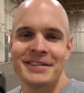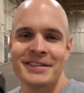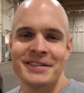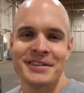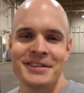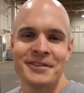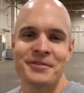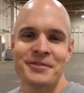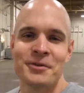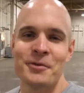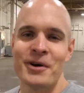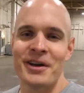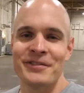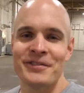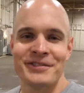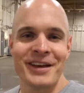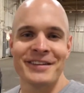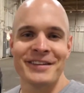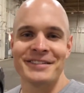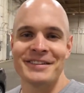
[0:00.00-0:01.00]
a different way
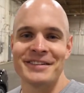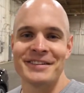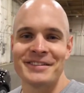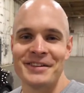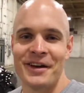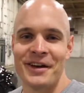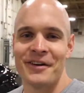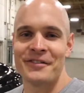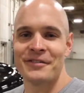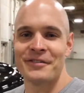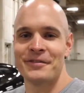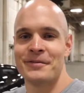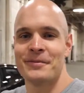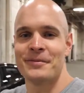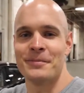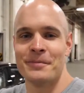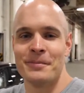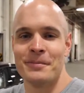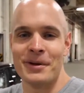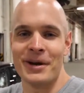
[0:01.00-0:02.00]
of testing stuff,
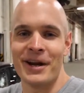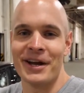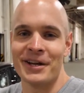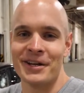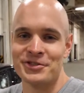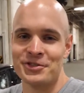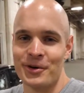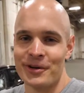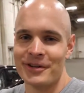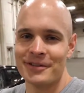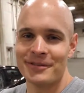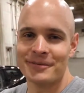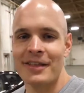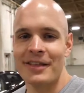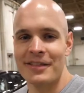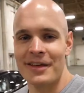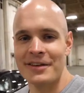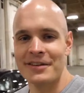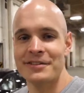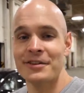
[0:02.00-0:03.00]
but I enjoyed it.
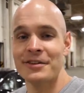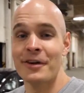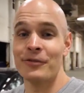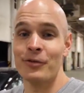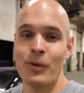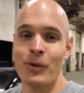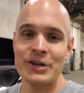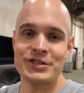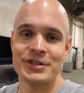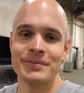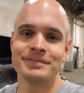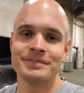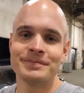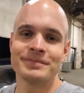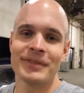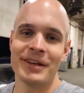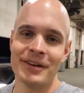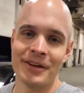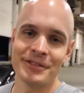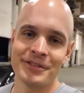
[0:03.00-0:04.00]
Thanks a ton for watching,
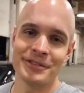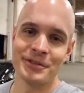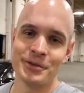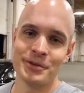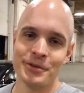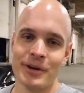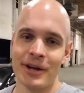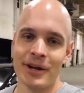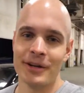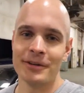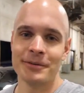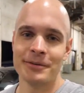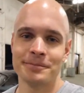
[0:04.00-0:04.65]
and I'll see you around.